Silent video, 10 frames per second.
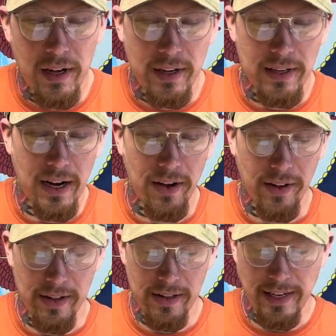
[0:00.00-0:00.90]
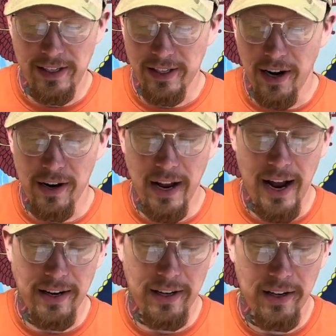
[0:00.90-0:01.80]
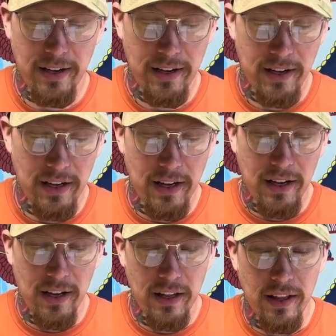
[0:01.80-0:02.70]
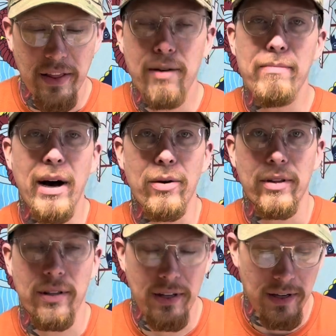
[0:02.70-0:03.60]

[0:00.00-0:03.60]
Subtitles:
Now let's start at the mouth.